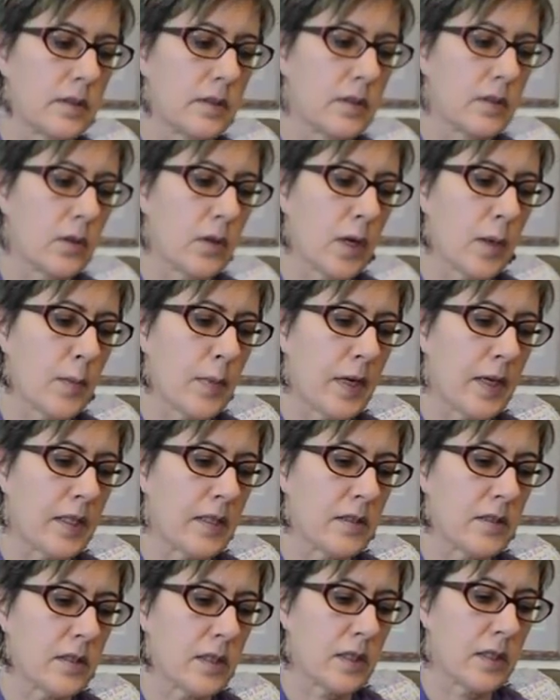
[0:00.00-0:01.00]
So I might,
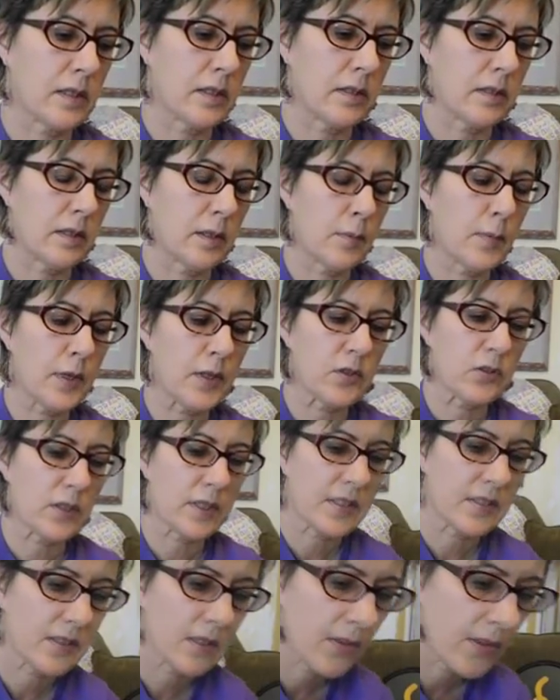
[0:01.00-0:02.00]
uh, I might try
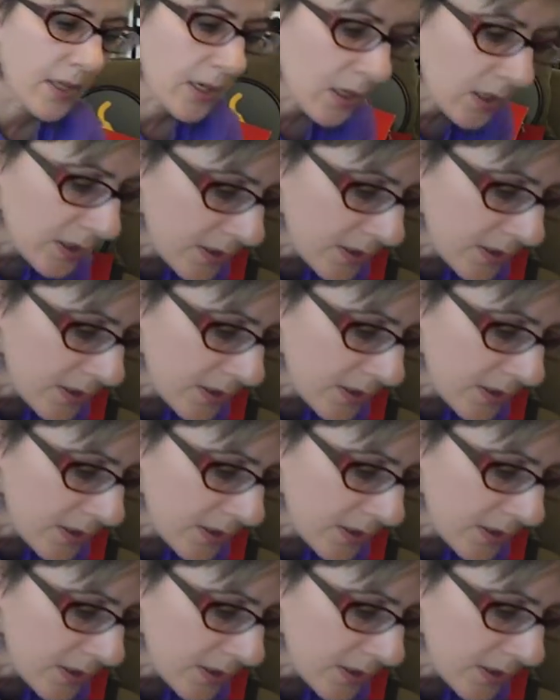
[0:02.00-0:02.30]
to sell that on